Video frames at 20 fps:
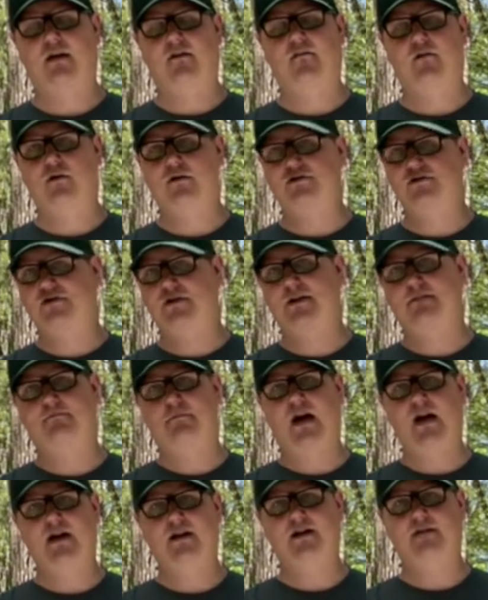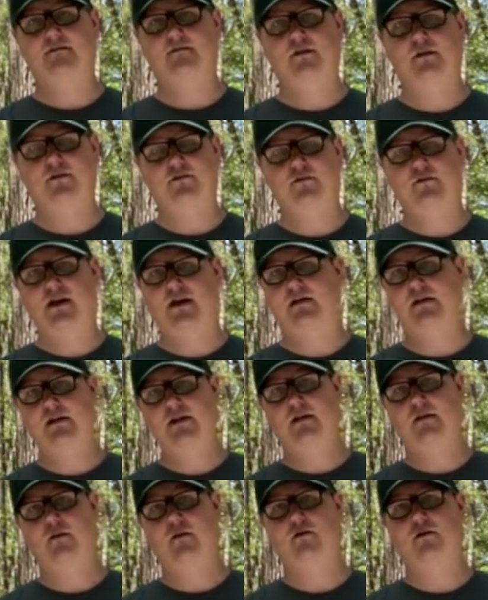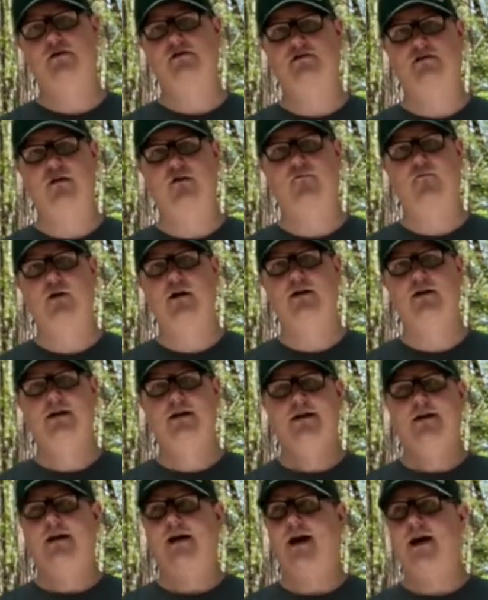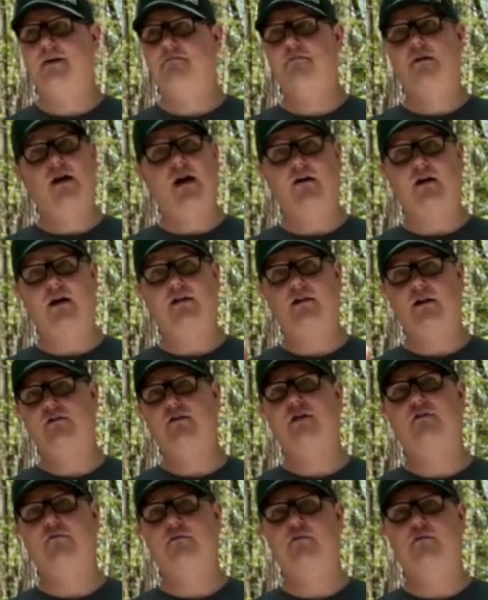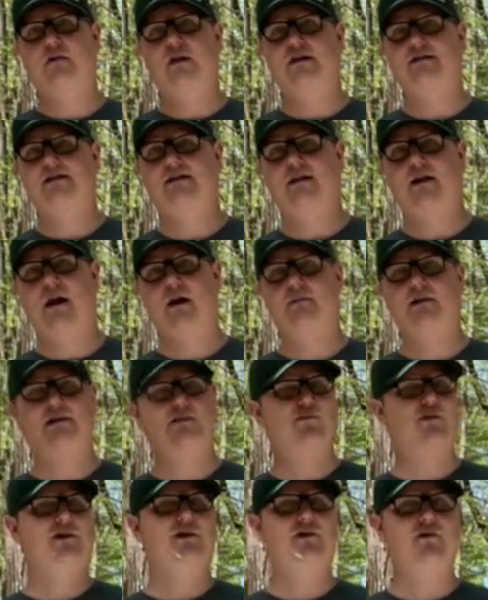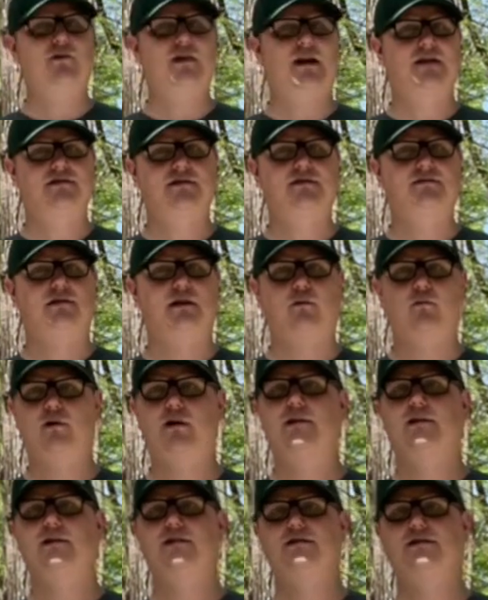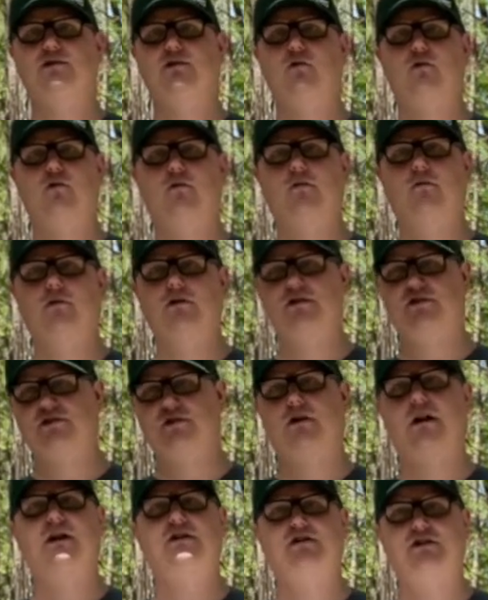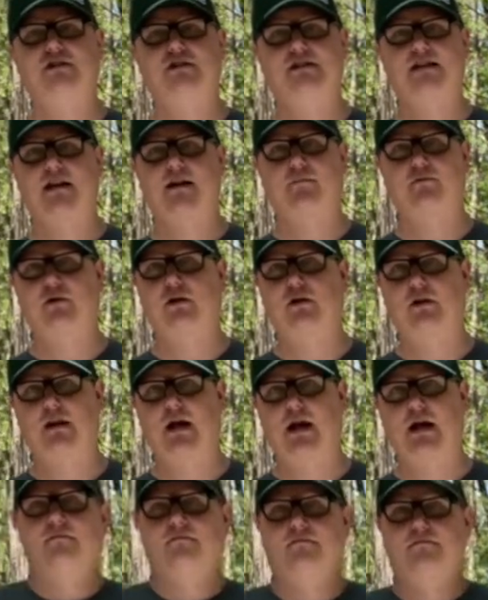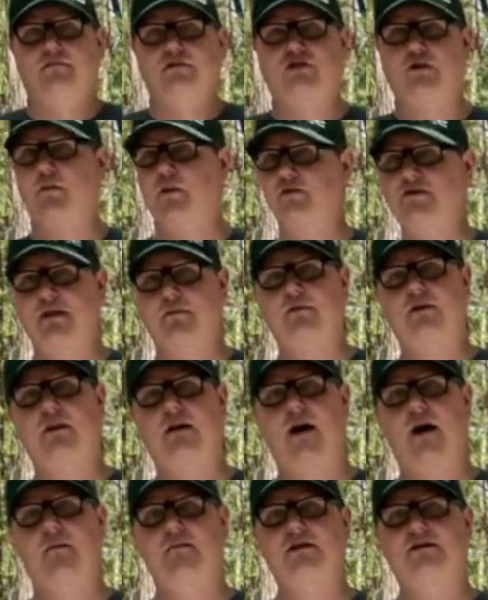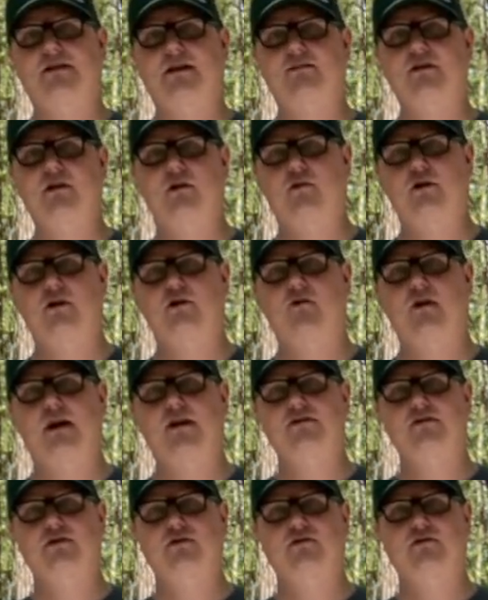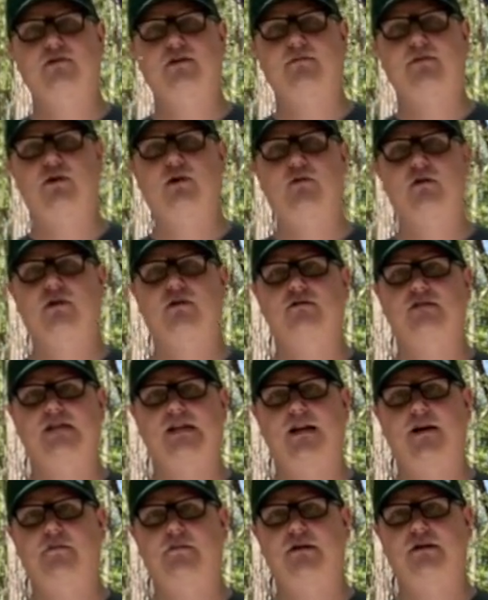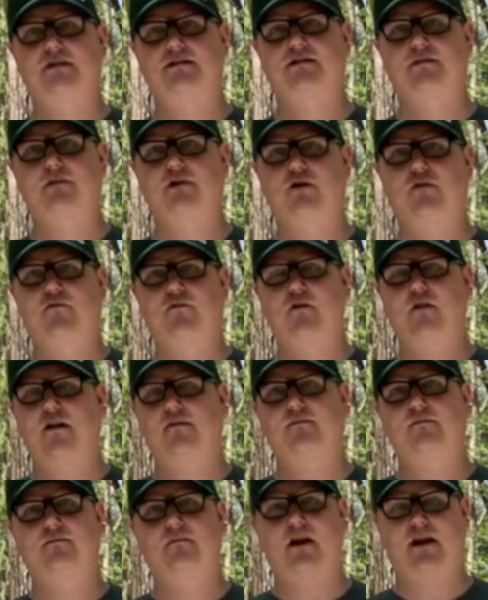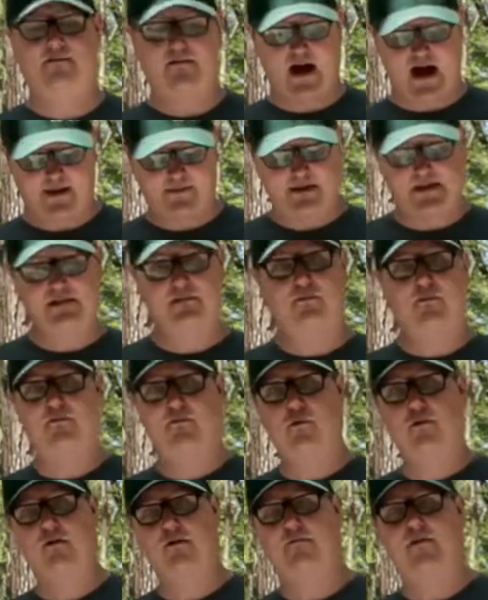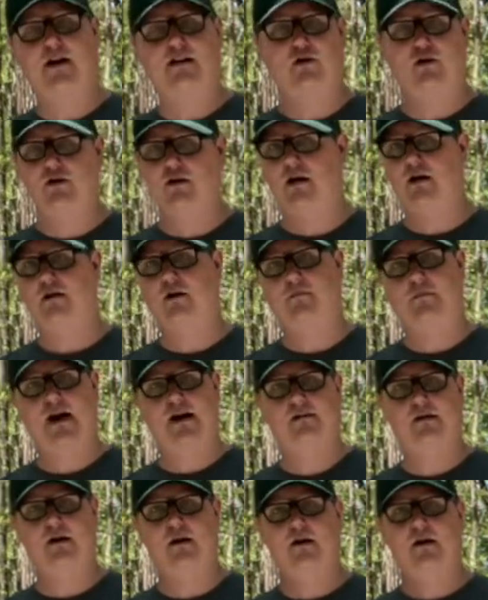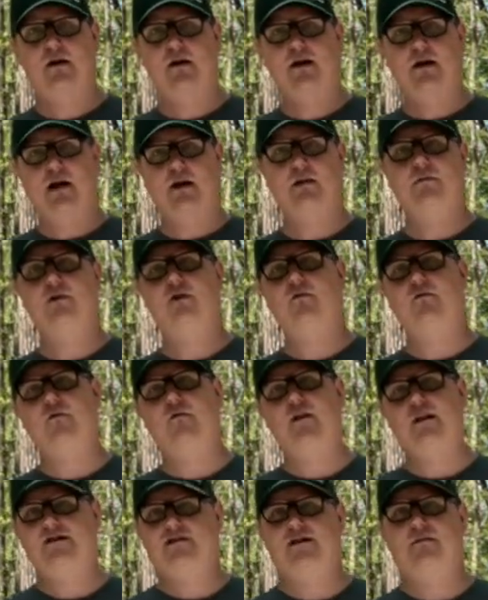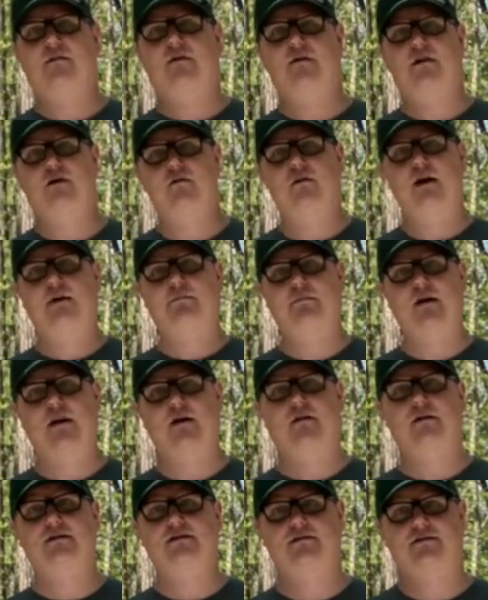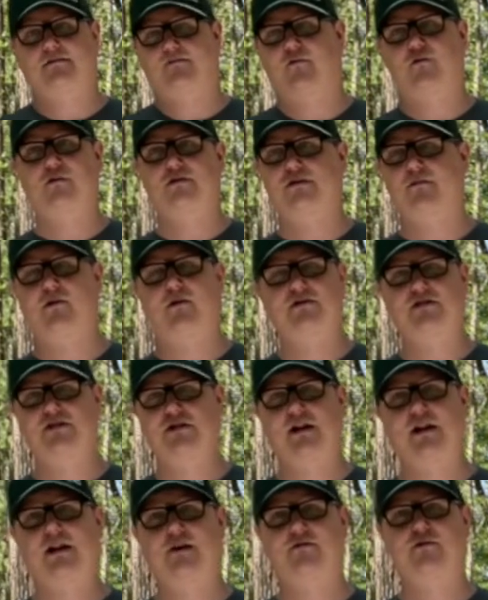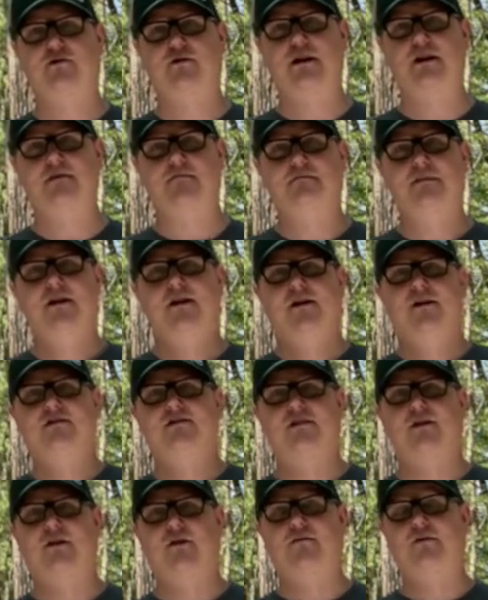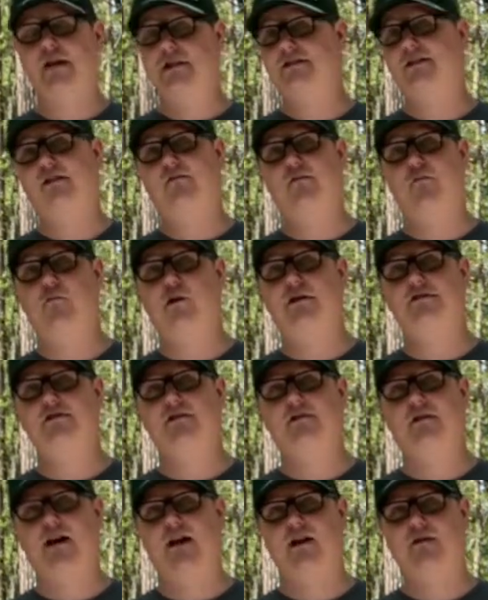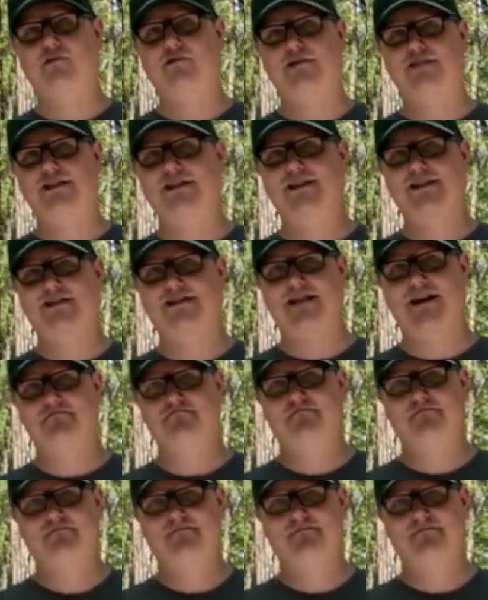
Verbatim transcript: if you're interested in buying it, click through that link and go get yourself one. Um, I'd love to hear from you guys in the comments. What are you guys using? What is your what does your kitchen setup look like? So post up in the comments. Let me know what you guys use. Let me know what your setup is. Let me know if you have have had these before and have had good luck or bad luck. And let me know if you've got something that you like better because of course I'm always checking out new gear. So thanks again for watching and we'll see you next time.